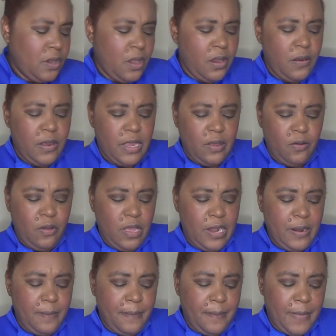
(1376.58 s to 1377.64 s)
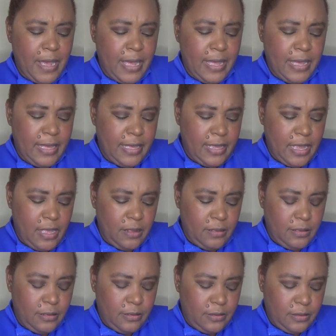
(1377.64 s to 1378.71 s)
All right, on my
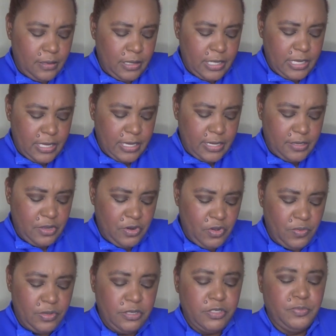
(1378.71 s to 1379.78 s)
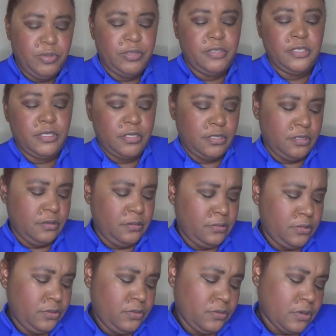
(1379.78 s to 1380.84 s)
lid, you know what, let's put this
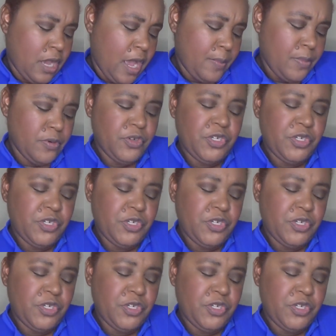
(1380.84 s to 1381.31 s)
little copper